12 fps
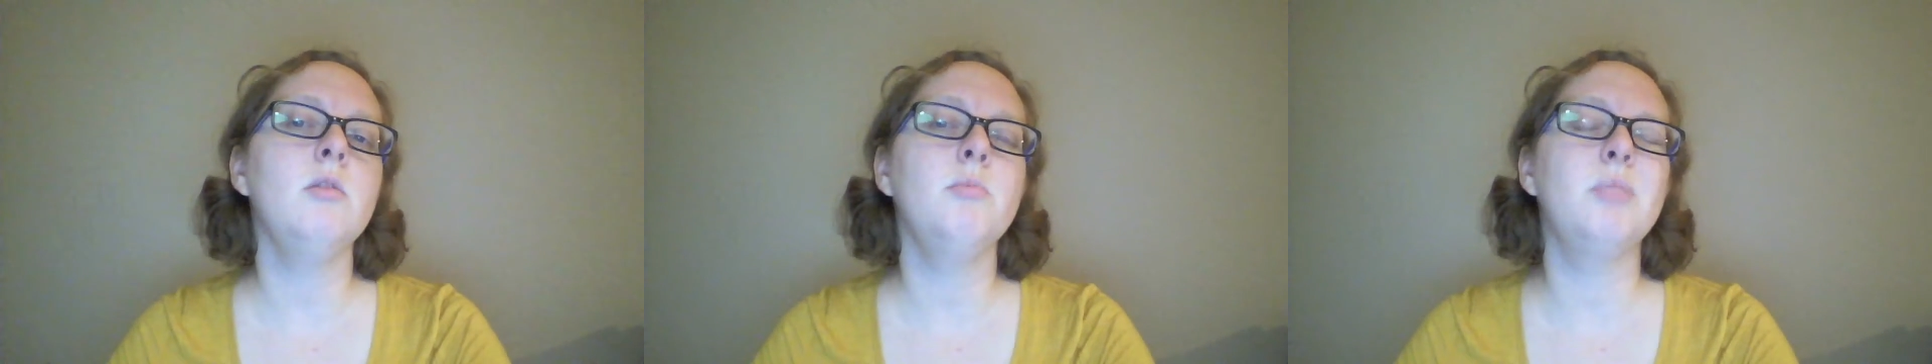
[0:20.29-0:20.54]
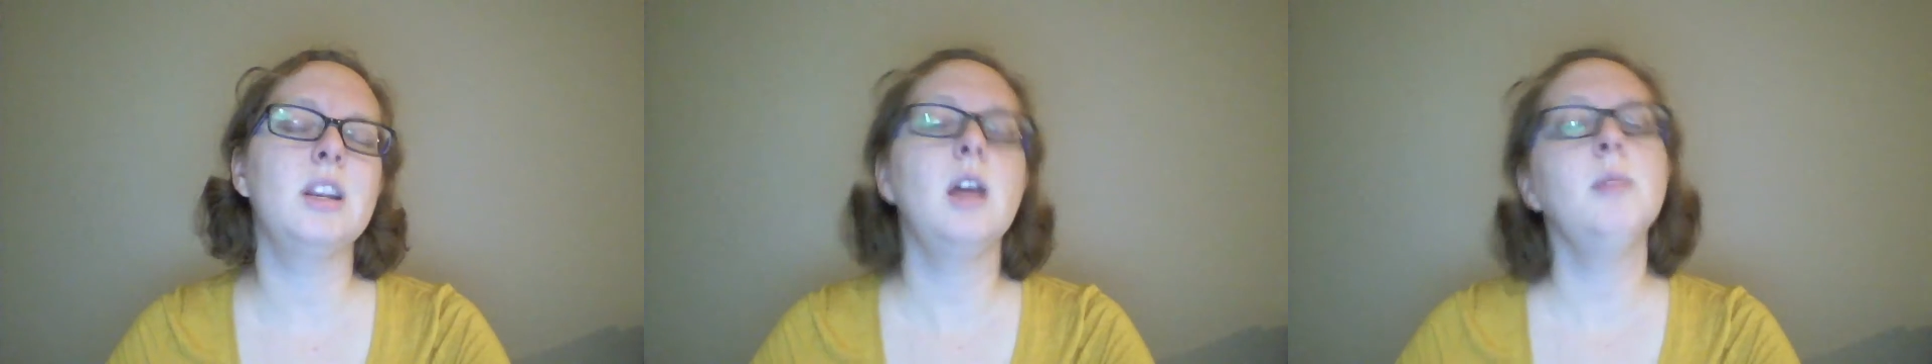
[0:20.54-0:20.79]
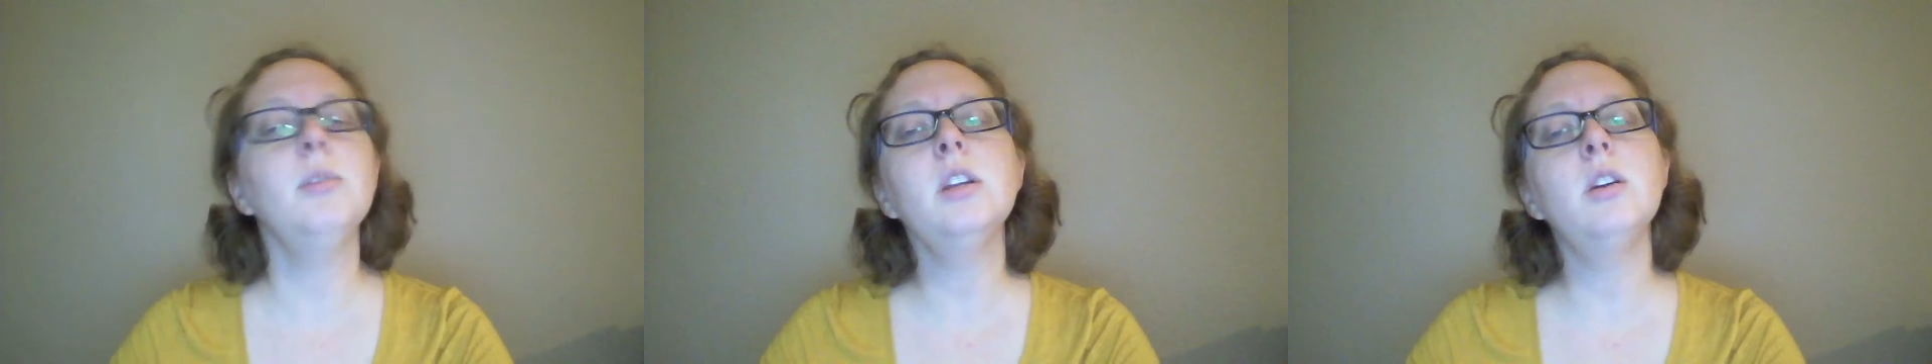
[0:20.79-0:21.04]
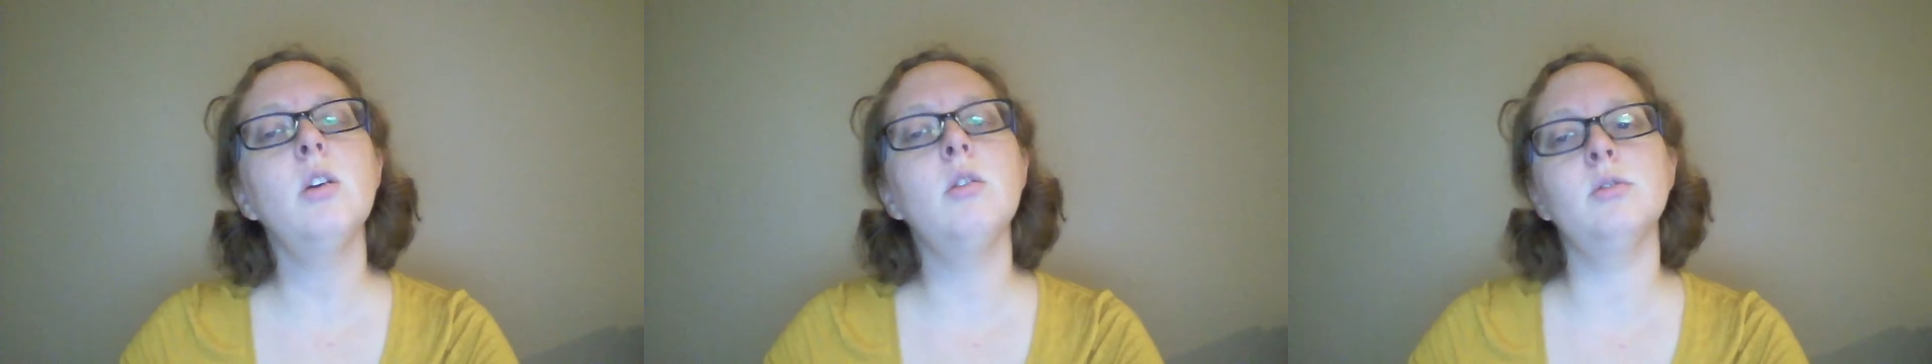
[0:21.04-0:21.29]
but I'm going to
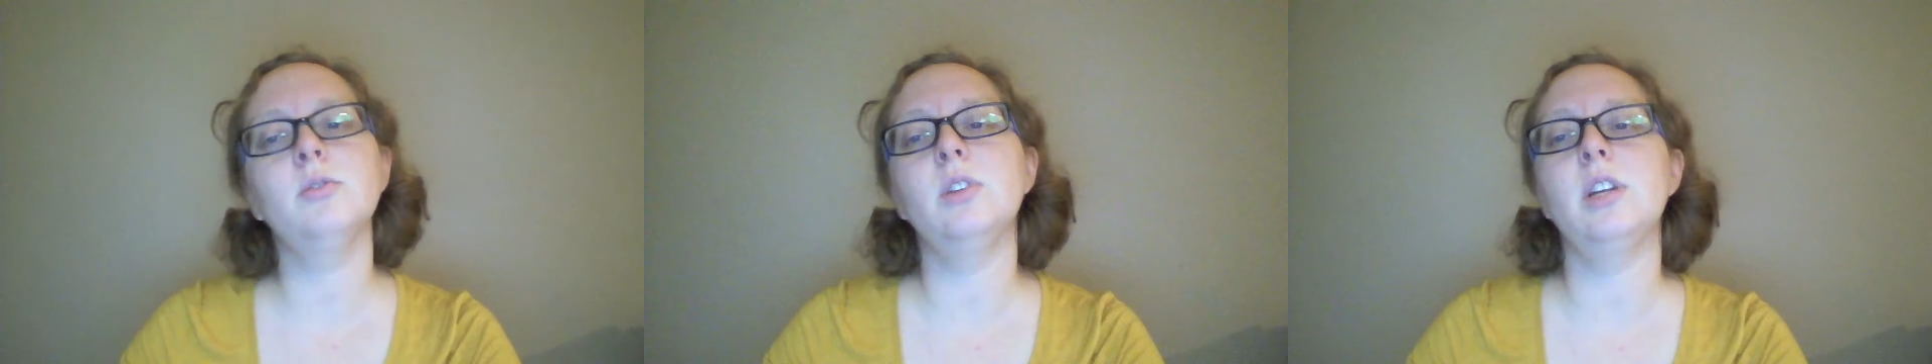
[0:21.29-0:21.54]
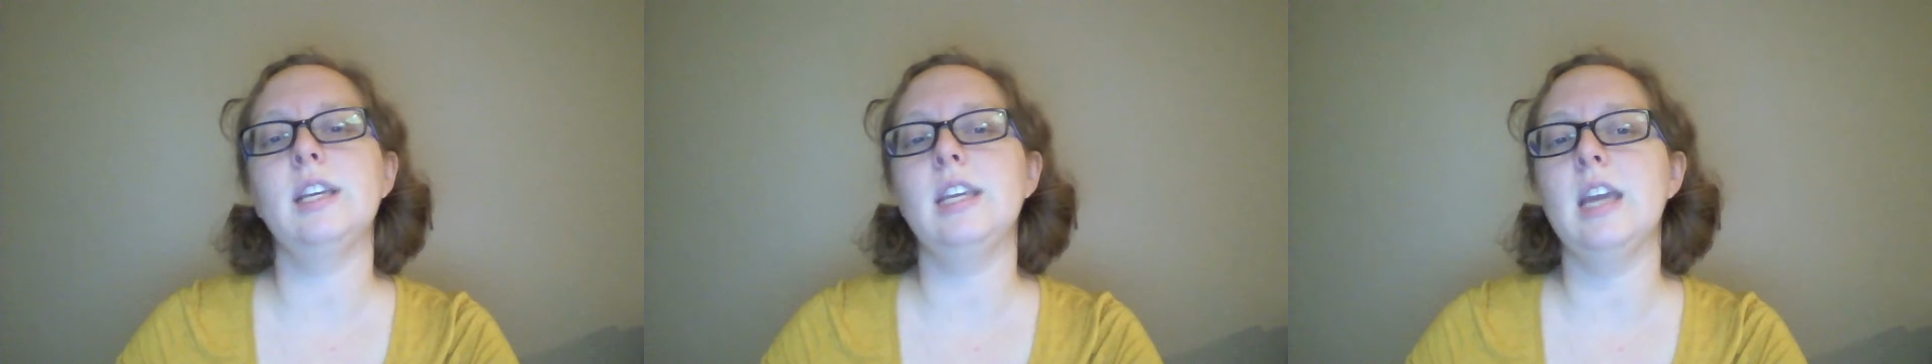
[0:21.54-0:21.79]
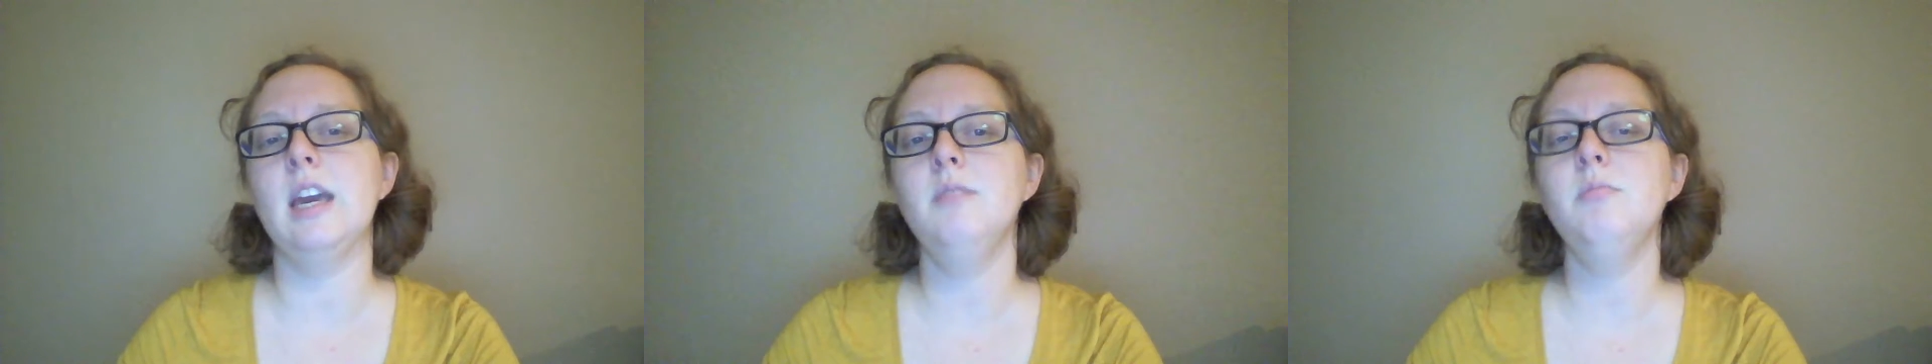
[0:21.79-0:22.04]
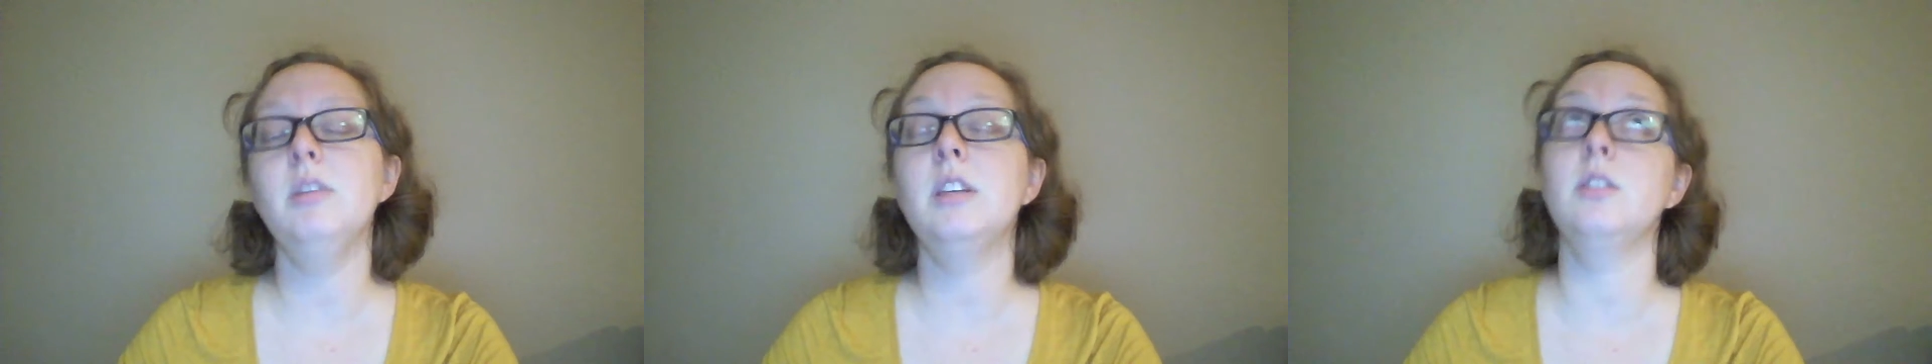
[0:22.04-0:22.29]
go over it again
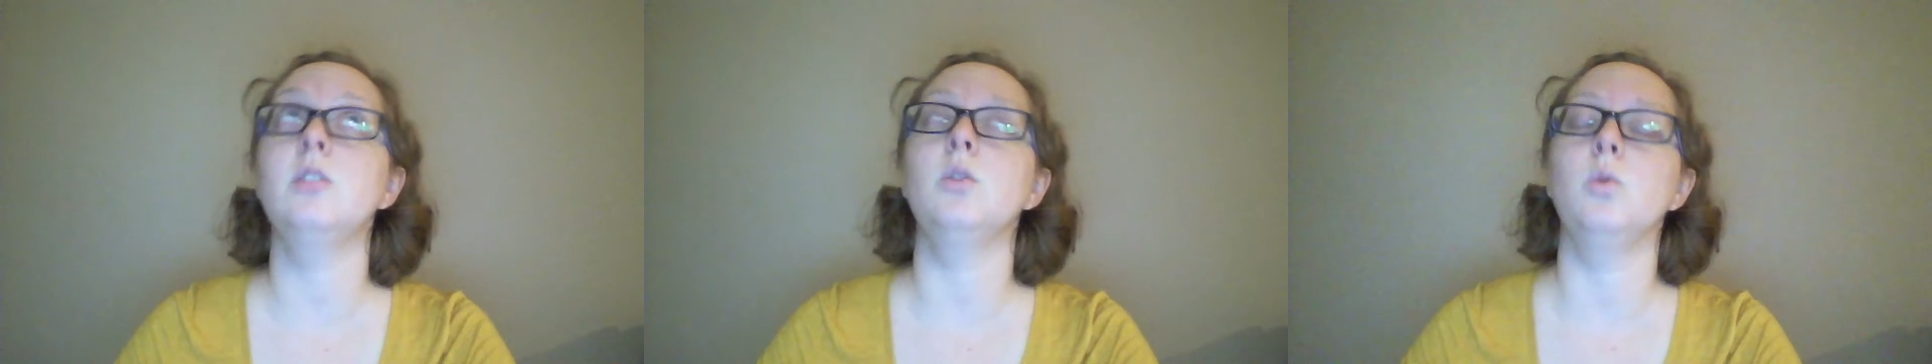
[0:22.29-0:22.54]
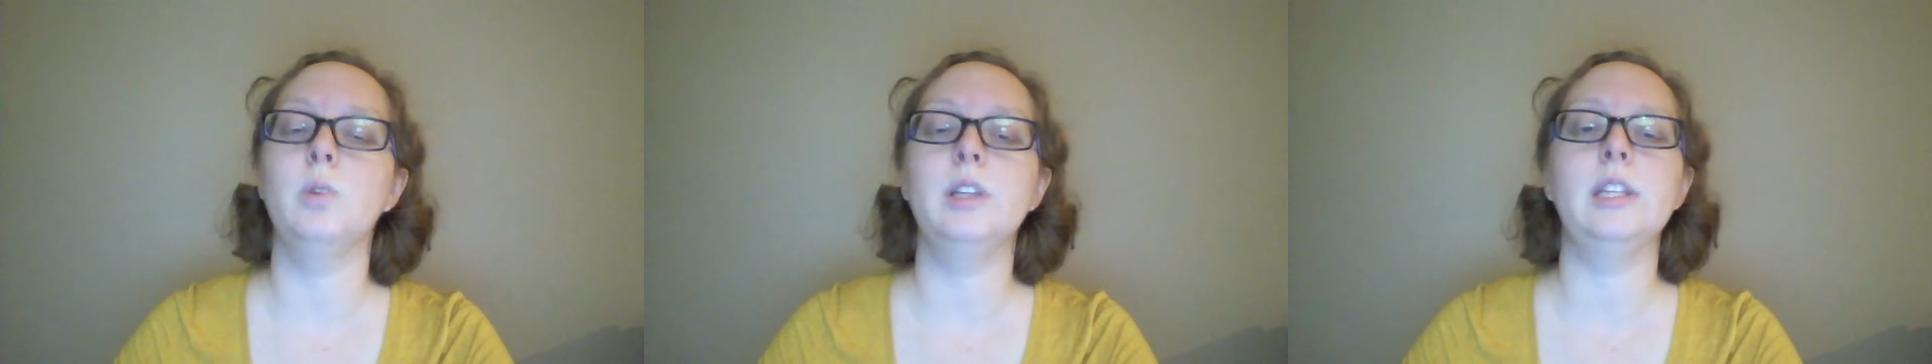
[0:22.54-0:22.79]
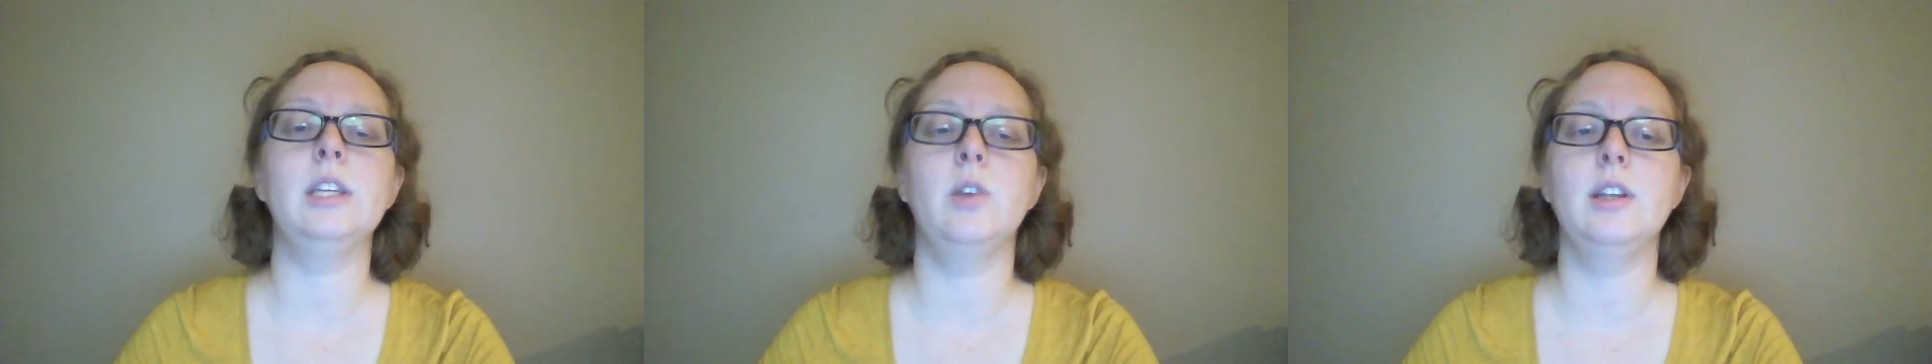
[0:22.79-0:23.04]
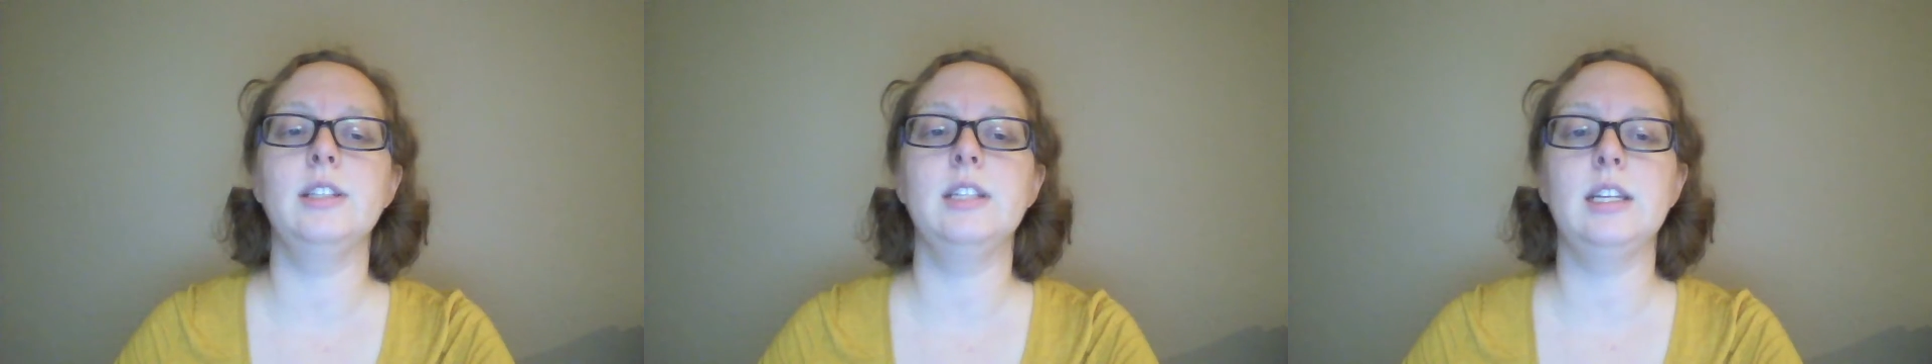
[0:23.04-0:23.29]
because it's a really
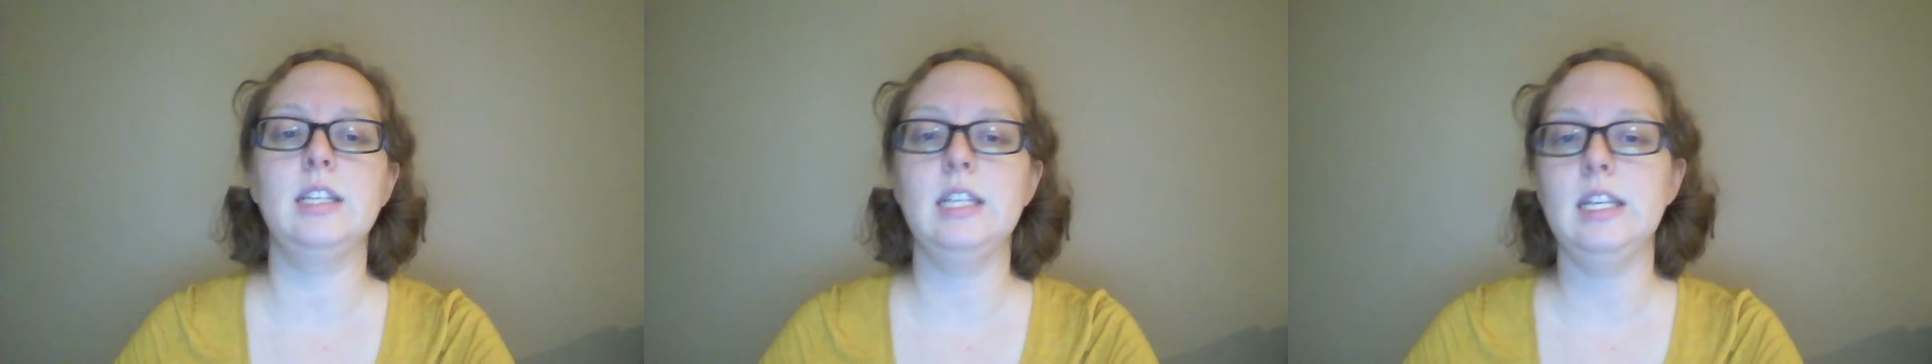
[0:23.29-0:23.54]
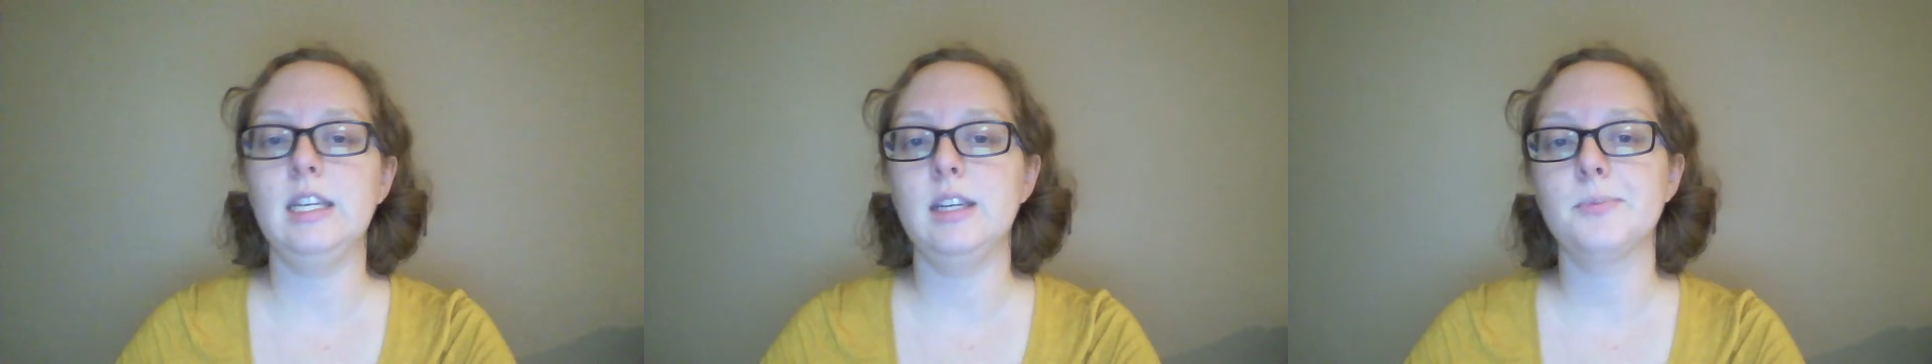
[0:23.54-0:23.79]
great technique.